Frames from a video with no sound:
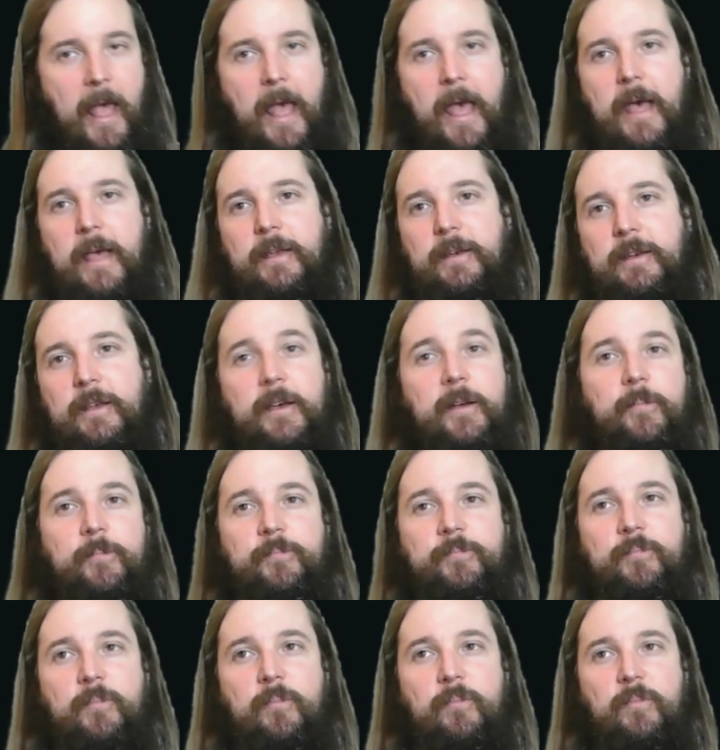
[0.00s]
and
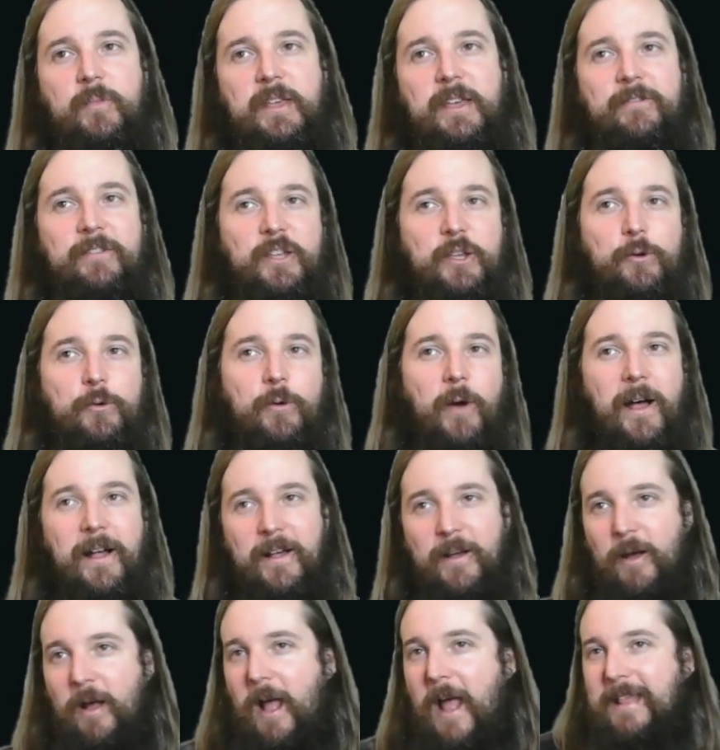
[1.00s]
giving you
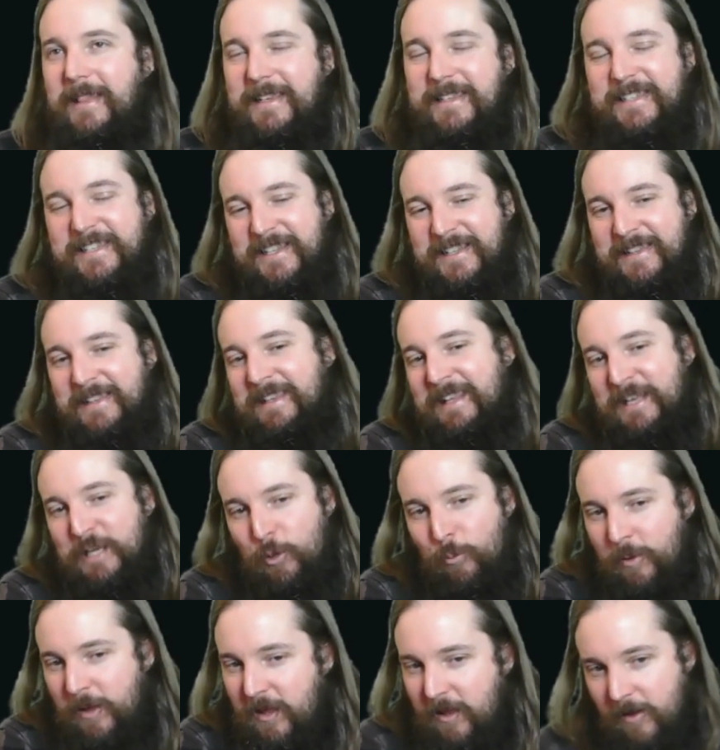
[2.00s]
at least a
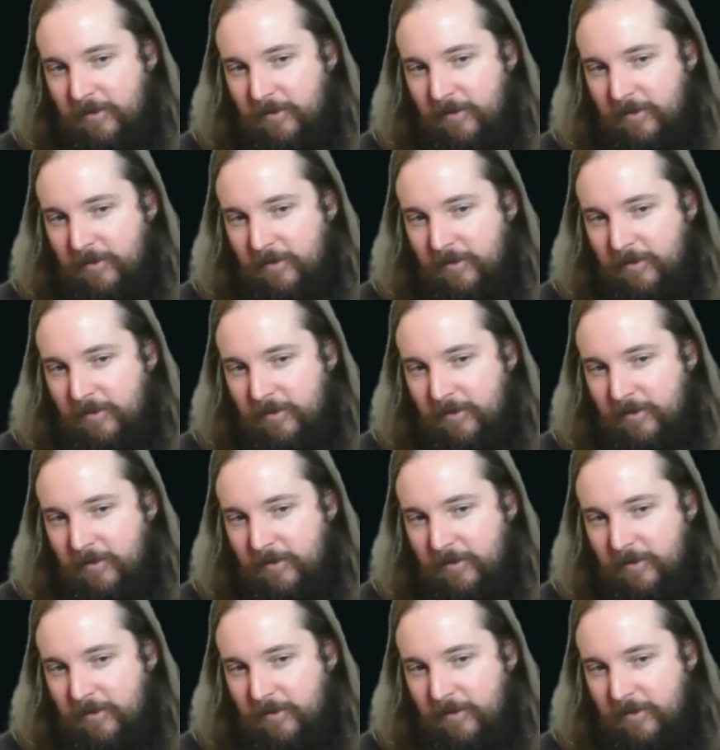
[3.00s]
little bit